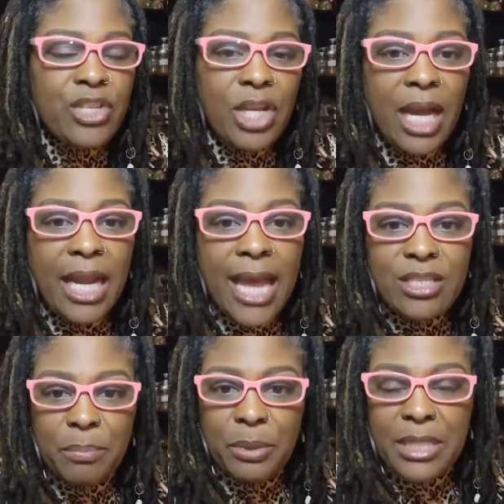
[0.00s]
John as
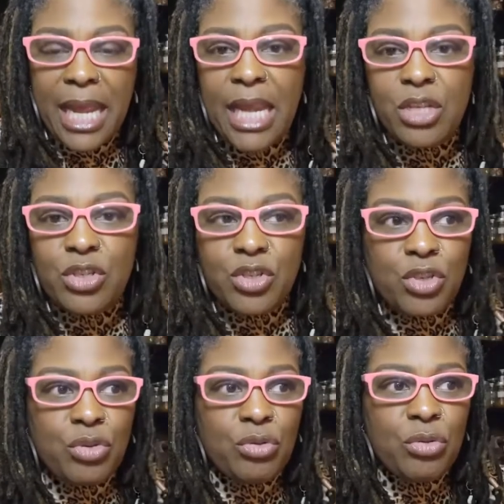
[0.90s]
it pertains
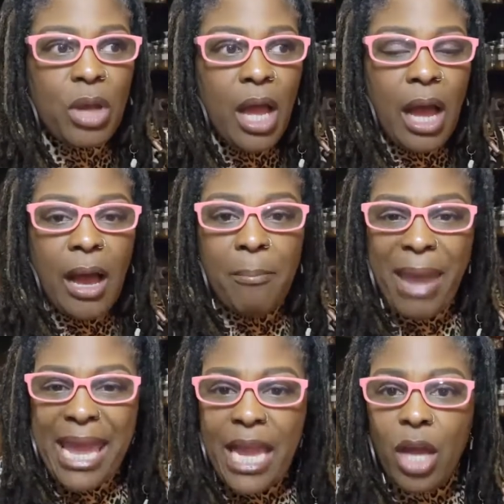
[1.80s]
to uh,
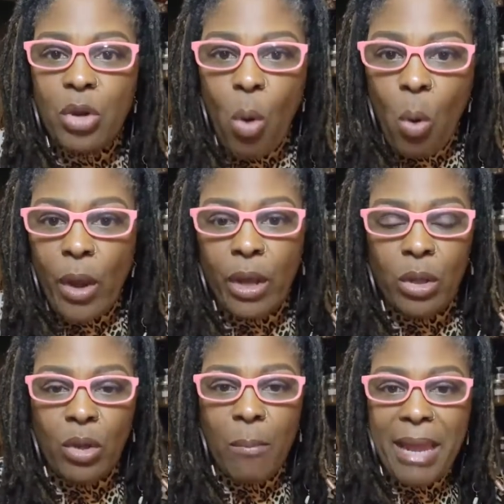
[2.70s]
making an
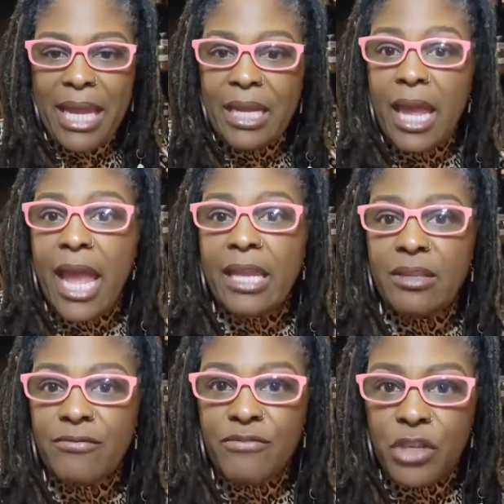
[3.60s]
oil or making an
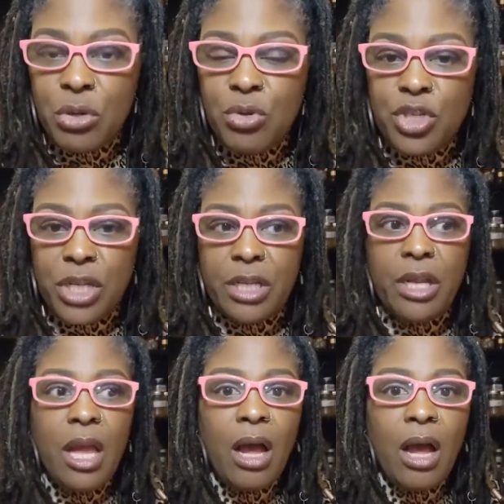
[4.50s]
infusion